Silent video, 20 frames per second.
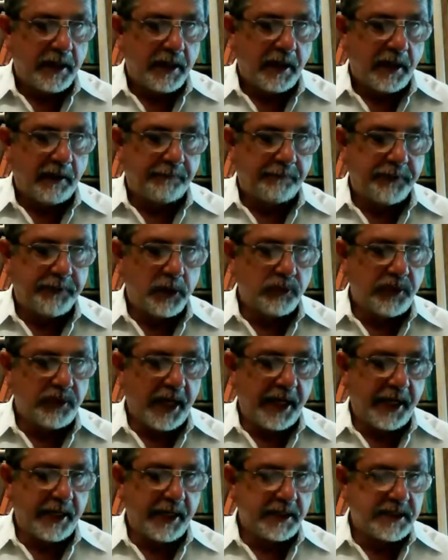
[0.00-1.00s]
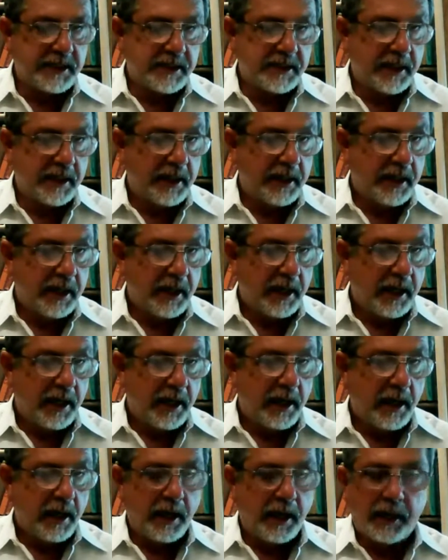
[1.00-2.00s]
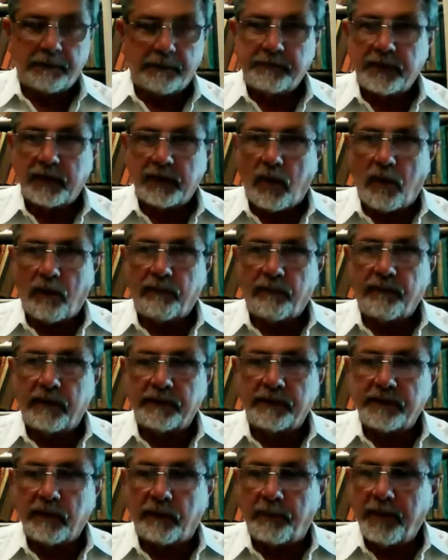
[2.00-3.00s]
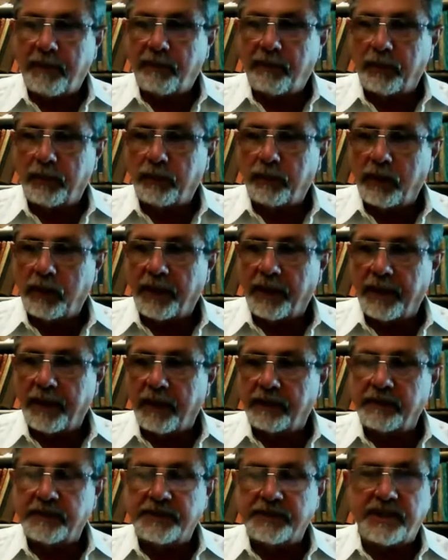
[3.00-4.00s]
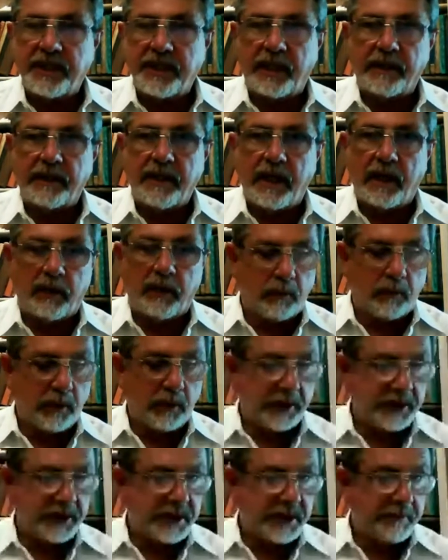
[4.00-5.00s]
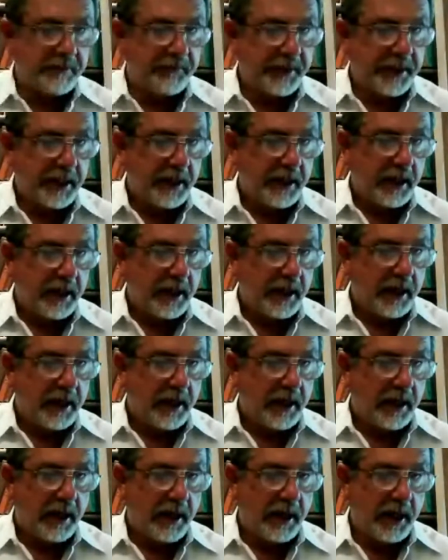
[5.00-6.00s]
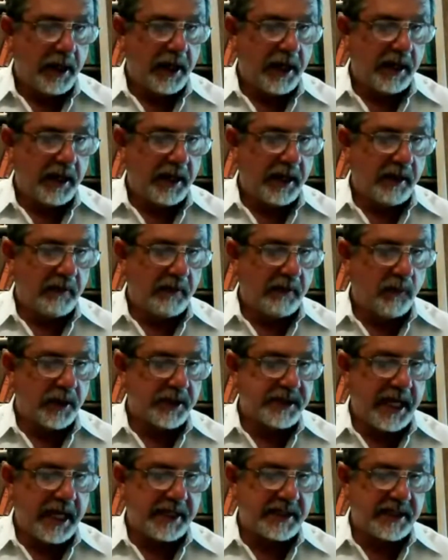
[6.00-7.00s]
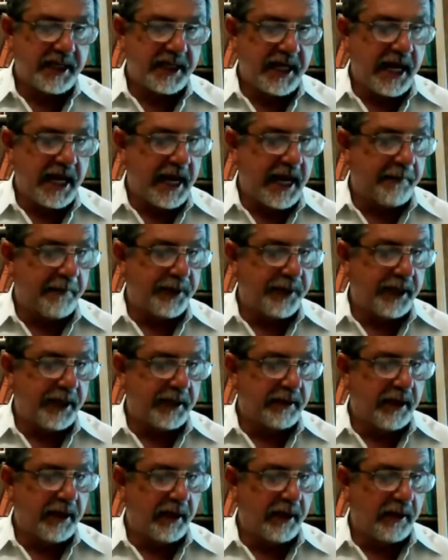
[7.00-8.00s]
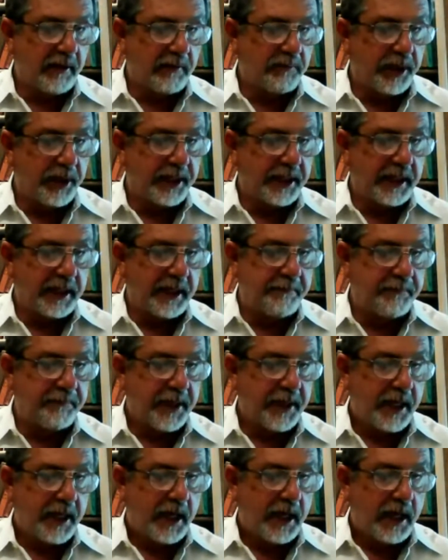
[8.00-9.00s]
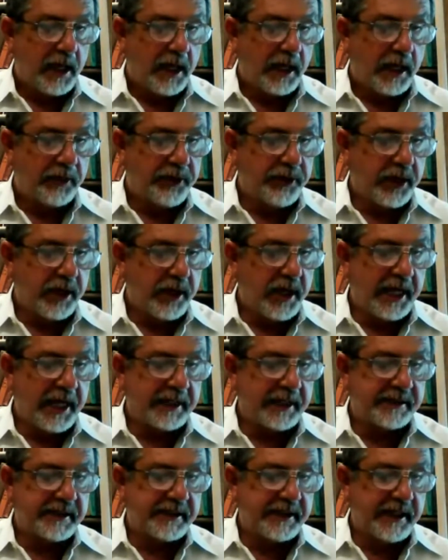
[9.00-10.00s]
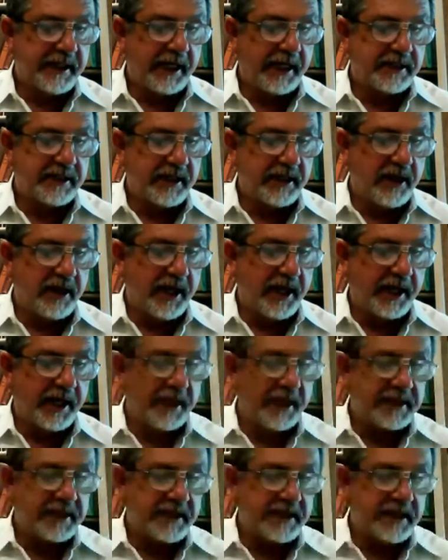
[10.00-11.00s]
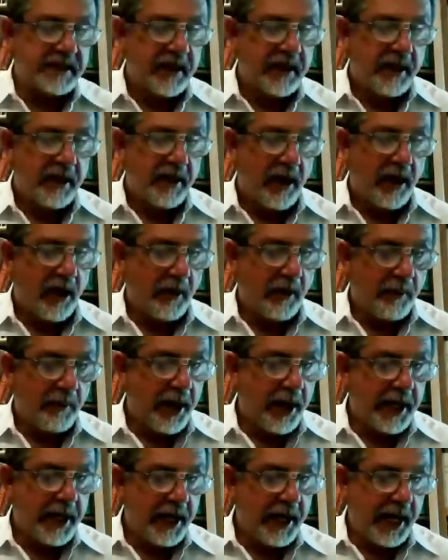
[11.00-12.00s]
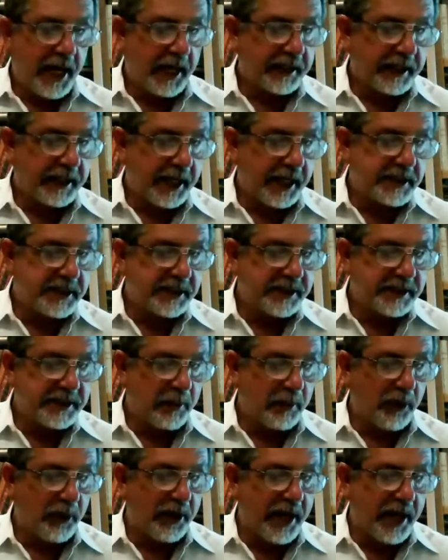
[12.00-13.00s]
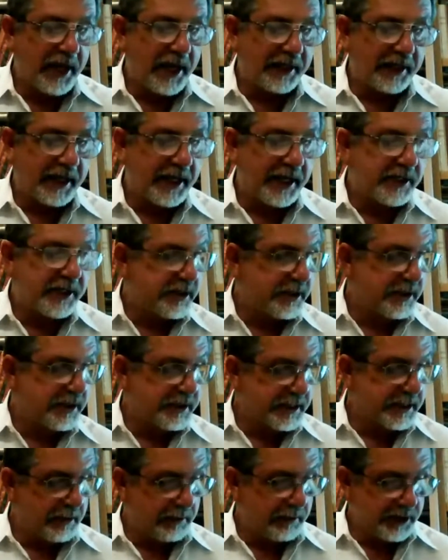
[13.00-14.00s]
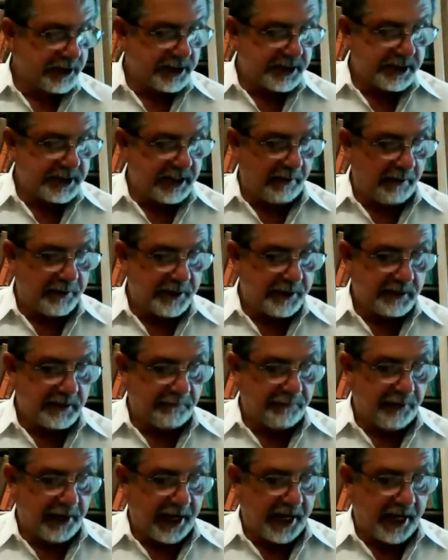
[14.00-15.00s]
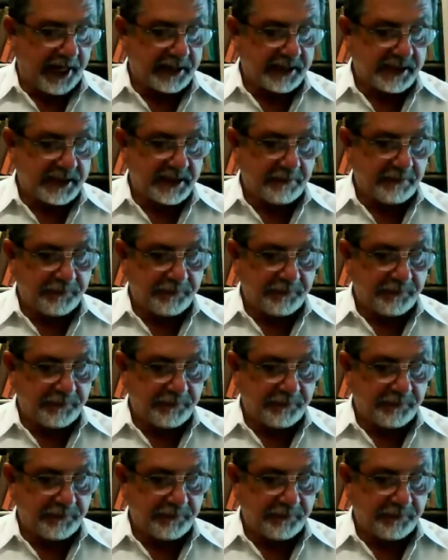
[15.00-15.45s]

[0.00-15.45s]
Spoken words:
a few days to go over, and so people would really understand how it works and what's actually happening there. But again, the United States denies all my allegations. They weren't allegations; they were just statements of facts.